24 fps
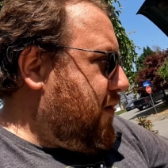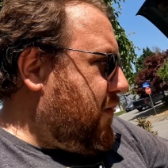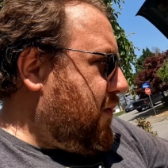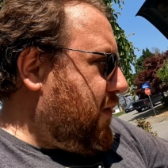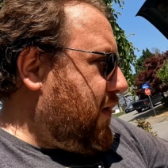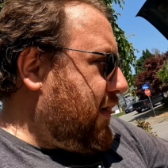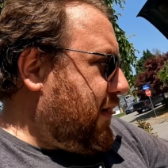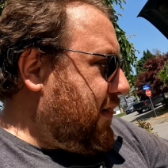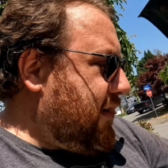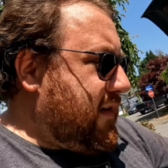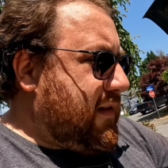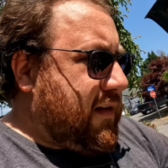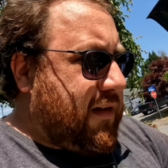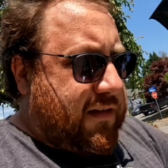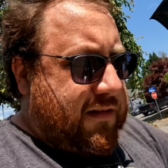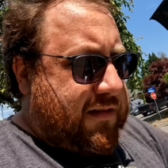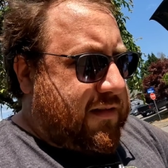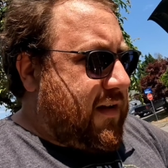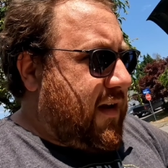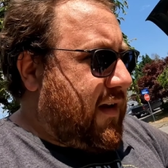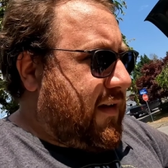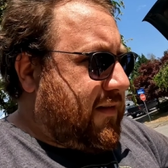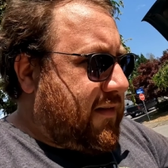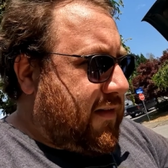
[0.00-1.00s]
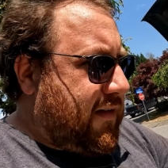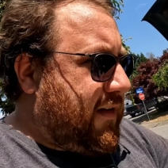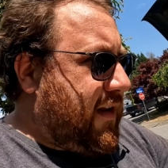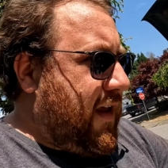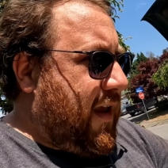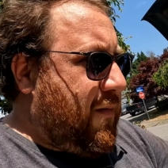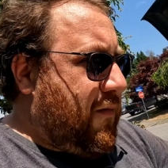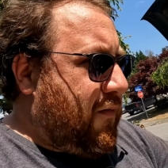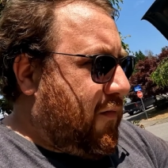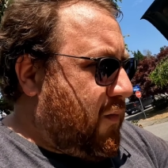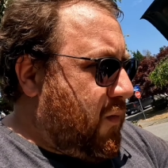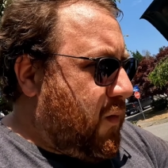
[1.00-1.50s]
annoying. Like I said, it's the
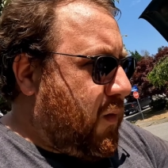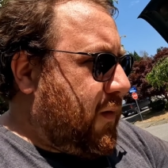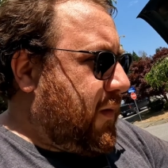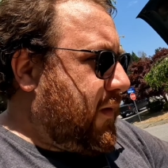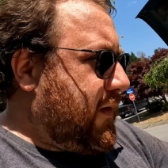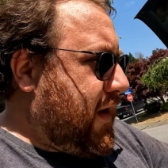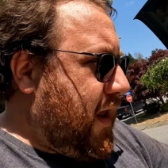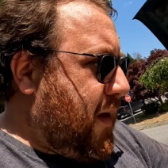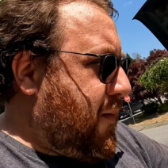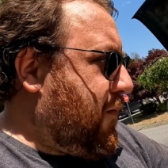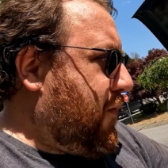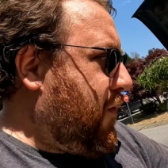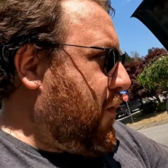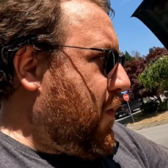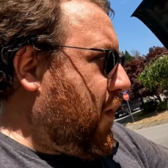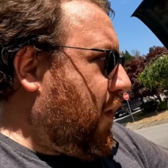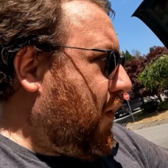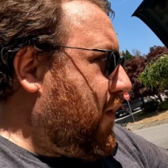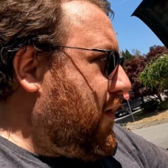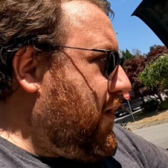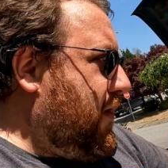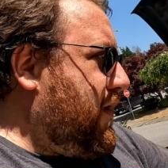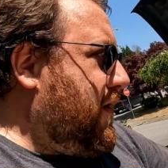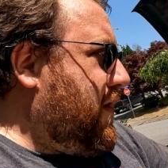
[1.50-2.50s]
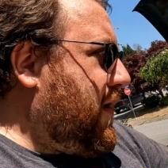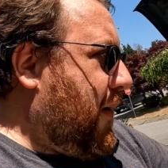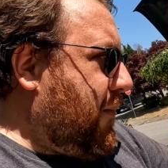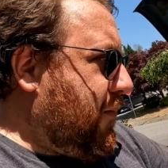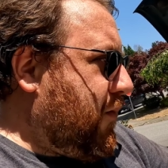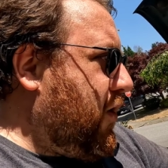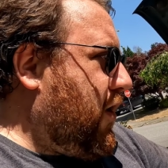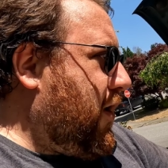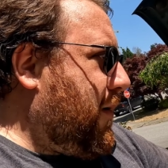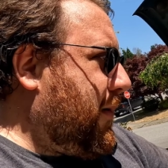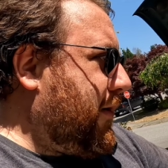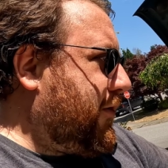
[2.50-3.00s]
day before I'm
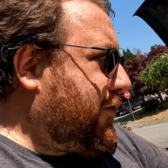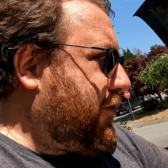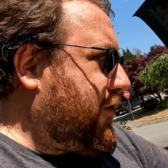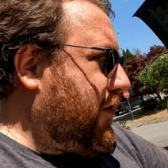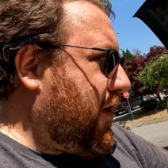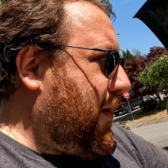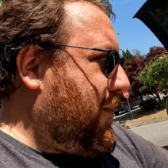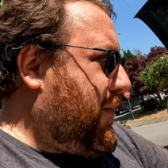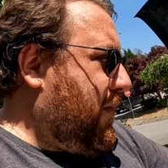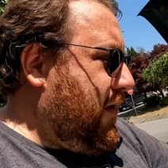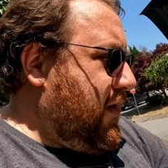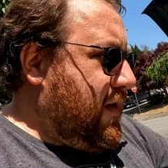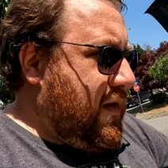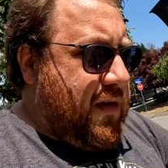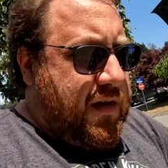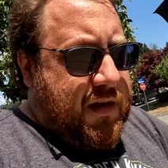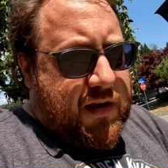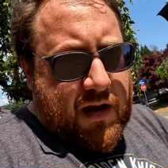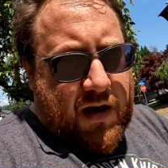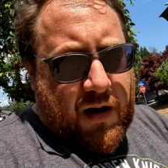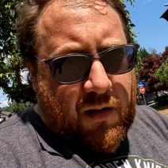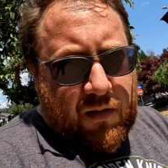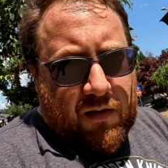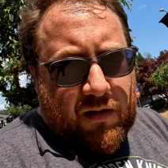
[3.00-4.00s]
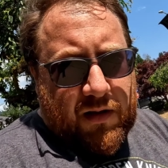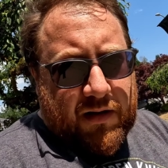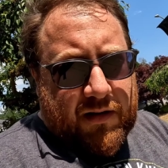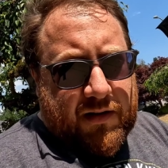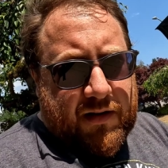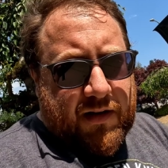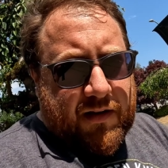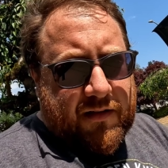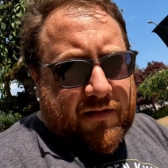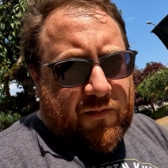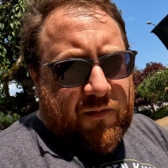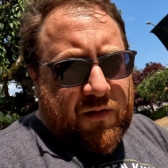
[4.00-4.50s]
going on my trip. I would like
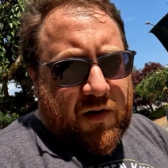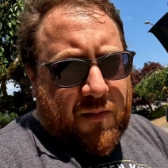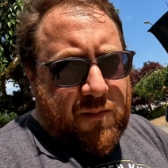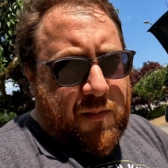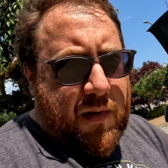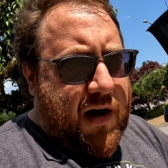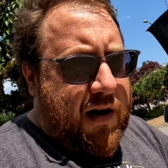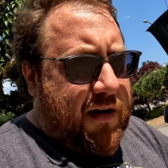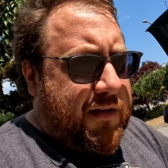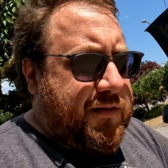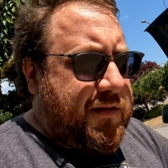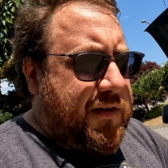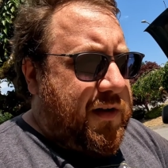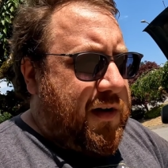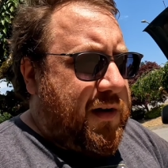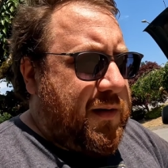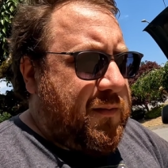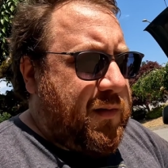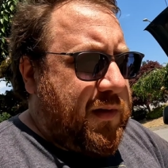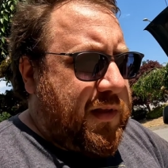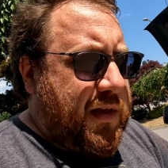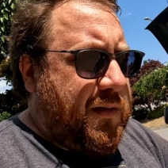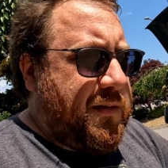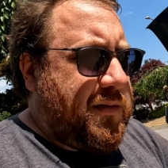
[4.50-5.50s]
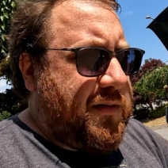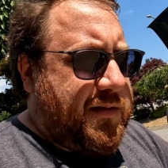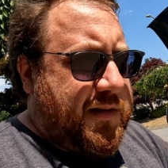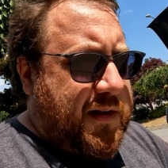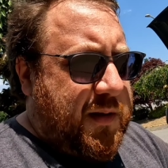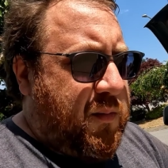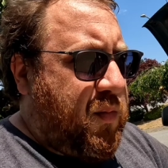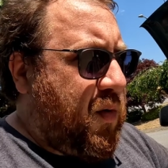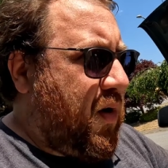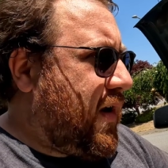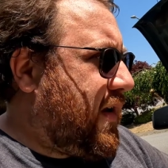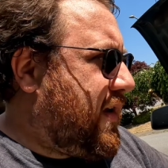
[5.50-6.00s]
to get some good miles on without this
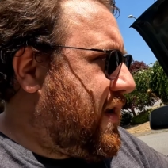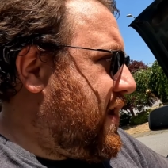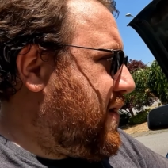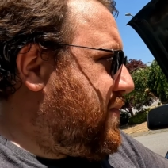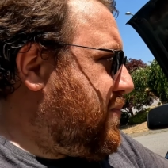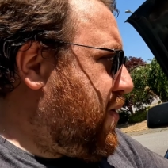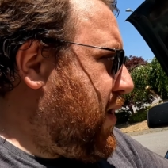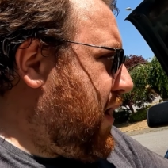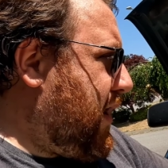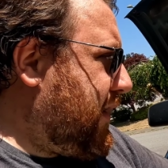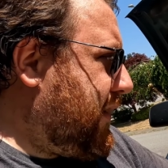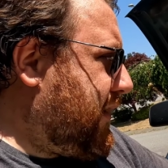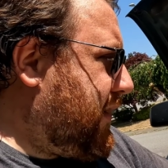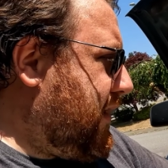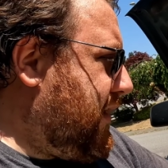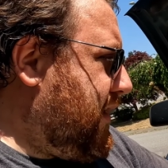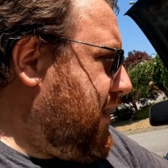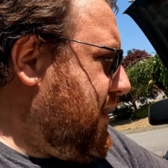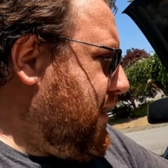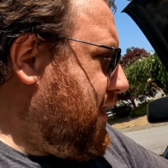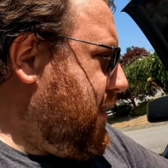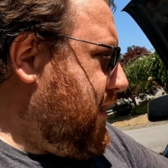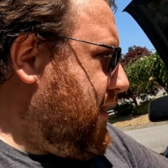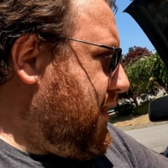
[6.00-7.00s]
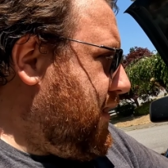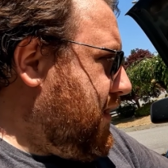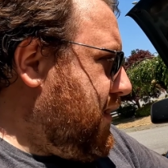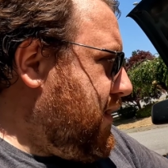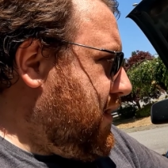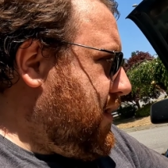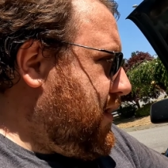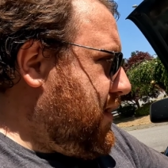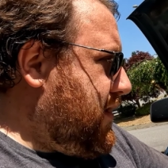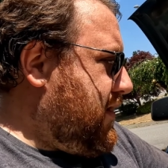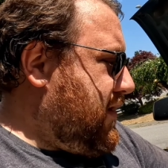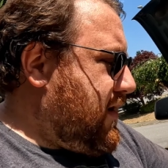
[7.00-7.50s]
thing breaking, but
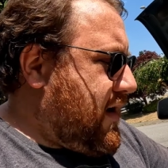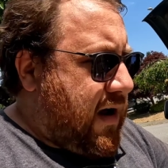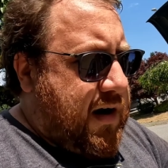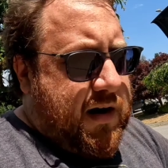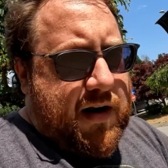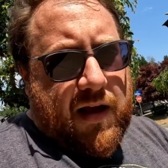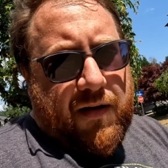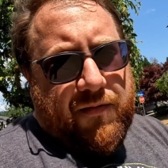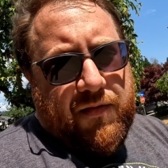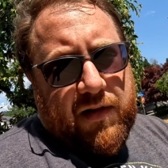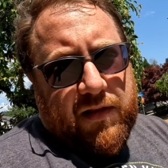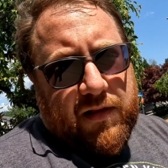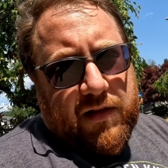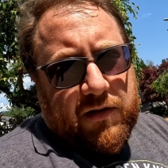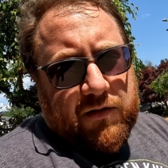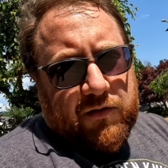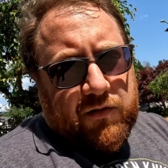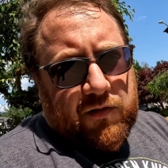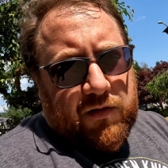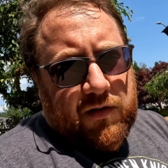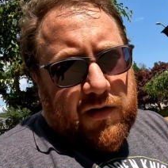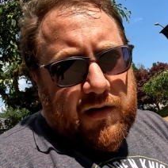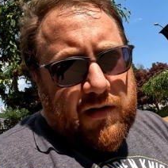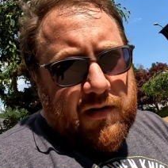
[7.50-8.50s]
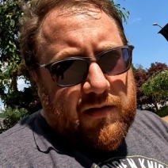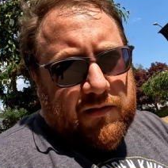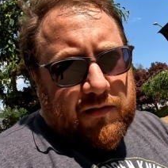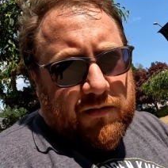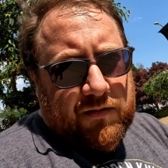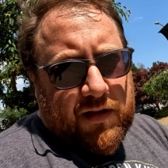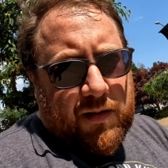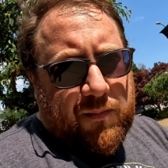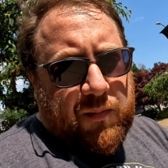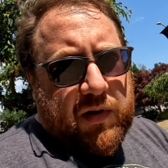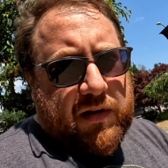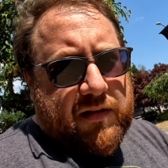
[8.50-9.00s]
I don't have that luxury.
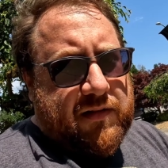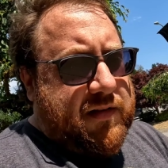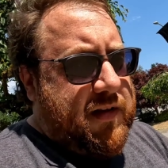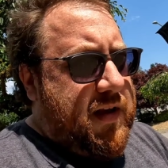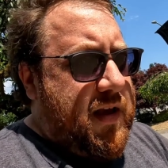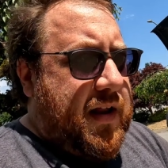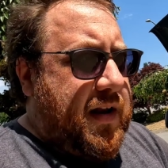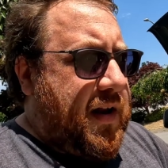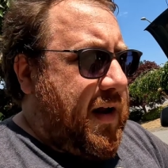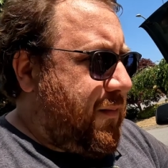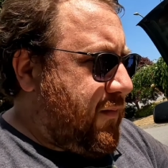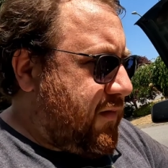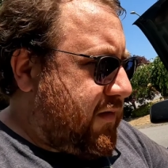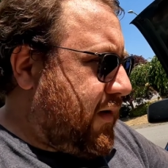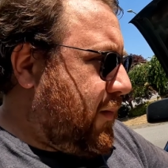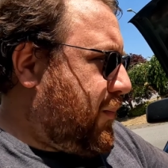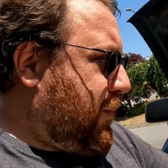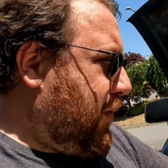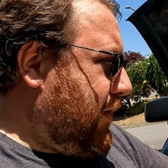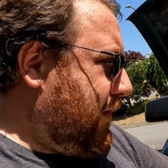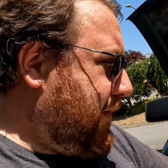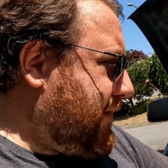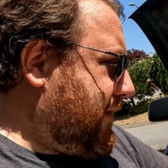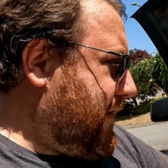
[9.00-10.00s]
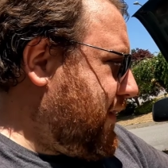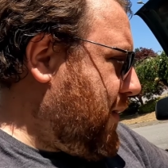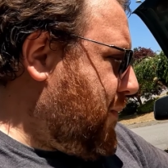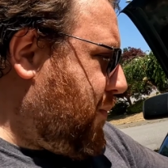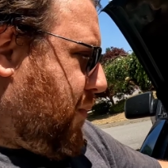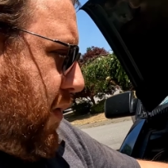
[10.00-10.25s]
So with that being said, I'm just gonna pull this thing